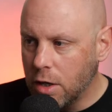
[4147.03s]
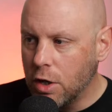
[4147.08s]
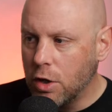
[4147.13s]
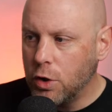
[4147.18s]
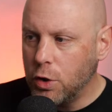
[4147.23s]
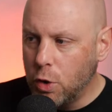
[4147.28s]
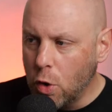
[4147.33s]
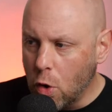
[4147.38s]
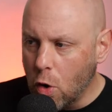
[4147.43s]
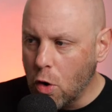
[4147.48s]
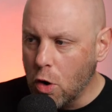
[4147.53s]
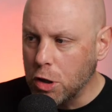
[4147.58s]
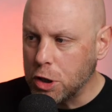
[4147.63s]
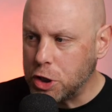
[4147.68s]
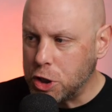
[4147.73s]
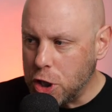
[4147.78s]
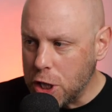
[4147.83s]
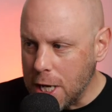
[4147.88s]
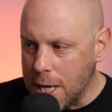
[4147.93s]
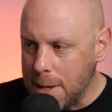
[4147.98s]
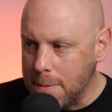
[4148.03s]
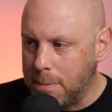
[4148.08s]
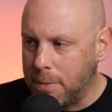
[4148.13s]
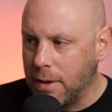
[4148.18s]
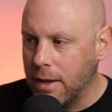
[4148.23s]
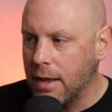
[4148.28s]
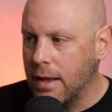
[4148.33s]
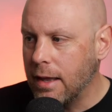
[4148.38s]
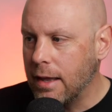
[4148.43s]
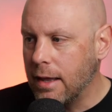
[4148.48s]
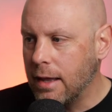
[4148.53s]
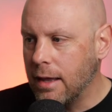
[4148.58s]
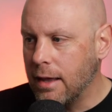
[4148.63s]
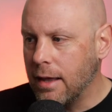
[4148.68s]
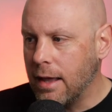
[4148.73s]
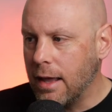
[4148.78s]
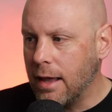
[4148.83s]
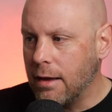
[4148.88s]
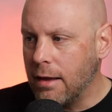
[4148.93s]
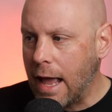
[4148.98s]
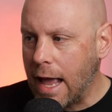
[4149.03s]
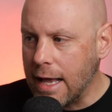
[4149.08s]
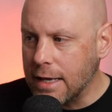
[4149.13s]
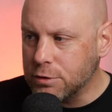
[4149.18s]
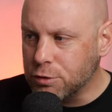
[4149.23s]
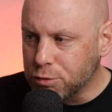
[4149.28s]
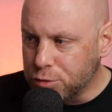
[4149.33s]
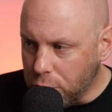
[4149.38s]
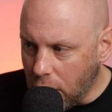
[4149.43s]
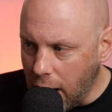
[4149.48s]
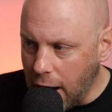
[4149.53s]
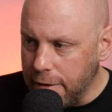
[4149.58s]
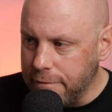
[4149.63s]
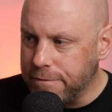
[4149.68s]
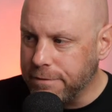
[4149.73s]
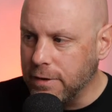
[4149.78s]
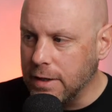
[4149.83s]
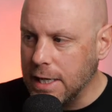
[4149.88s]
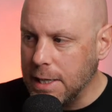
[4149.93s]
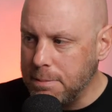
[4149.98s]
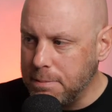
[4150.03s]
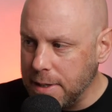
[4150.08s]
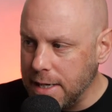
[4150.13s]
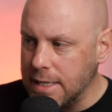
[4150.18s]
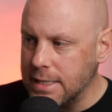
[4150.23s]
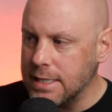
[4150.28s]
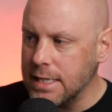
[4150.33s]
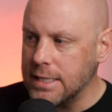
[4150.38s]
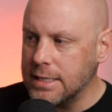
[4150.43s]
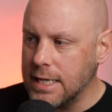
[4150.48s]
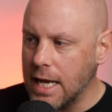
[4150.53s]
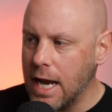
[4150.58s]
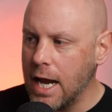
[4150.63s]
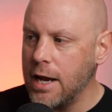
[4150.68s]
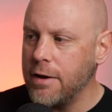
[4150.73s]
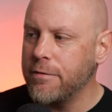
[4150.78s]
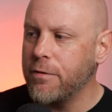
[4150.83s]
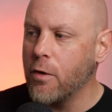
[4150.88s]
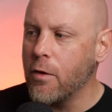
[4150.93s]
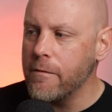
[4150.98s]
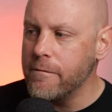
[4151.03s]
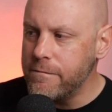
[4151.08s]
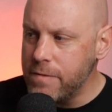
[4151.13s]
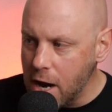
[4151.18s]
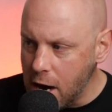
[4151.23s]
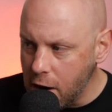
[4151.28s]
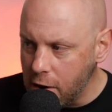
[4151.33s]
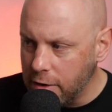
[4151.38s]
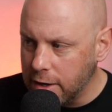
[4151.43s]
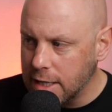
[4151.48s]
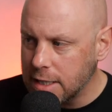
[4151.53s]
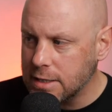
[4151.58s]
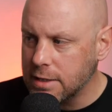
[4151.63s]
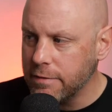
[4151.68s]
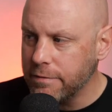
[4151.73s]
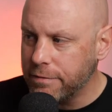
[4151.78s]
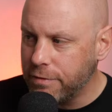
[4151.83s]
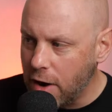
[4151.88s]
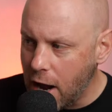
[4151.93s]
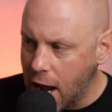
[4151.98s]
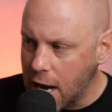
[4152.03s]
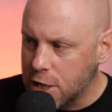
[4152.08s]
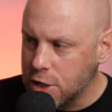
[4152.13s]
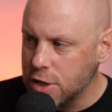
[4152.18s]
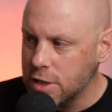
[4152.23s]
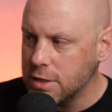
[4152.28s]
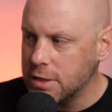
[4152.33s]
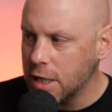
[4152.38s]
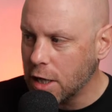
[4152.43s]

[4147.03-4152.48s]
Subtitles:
Your ship has rightfully been detained for various infractions,